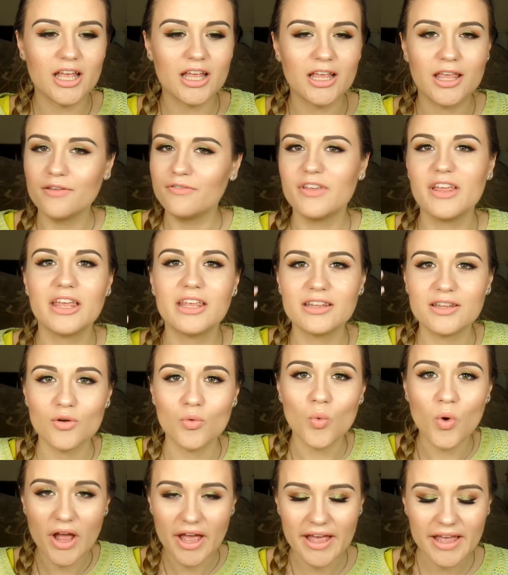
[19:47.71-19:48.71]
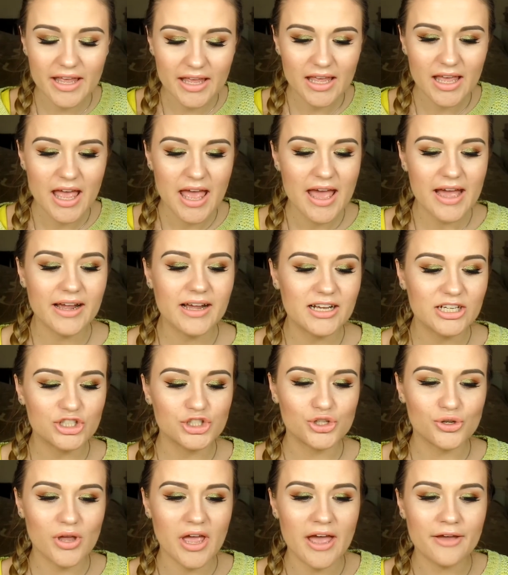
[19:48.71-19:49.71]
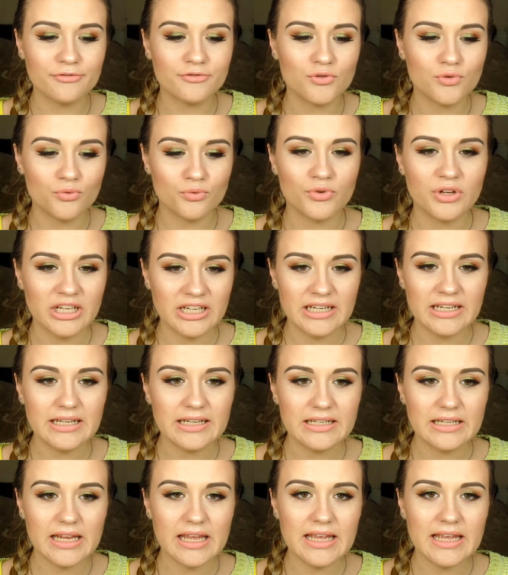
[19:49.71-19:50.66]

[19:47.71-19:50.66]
giving it away, because you have to read it.